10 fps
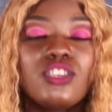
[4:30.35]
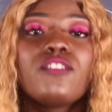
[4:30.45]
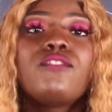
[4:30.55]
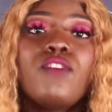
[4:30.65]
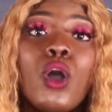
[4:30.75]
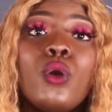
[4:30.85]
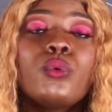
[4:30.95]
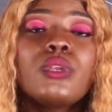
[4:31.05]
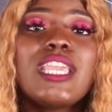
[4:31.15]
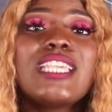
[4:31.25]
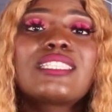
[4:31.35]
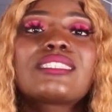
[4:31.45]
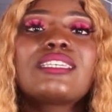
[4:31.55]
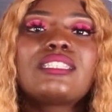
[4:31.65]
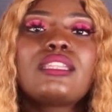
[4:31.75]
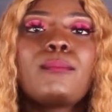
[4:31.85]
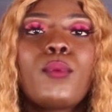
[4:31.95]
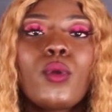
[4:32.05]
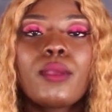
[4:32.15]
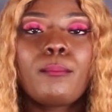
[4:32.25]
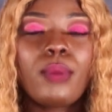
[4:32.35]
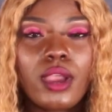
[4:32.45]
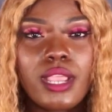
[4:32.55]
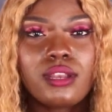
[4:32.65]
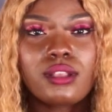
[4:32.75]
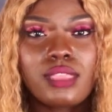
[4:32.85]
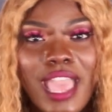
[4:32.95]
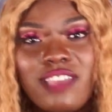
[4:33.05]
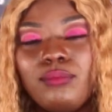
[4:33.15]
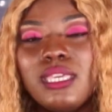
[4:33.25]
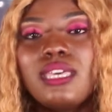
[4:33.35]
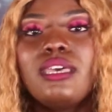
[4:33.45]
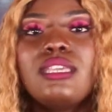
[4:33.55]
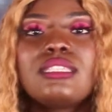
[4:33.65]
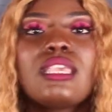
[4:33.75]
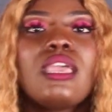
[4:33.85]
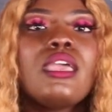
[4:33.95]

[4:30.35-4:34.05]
Your phone is such an important part in your life because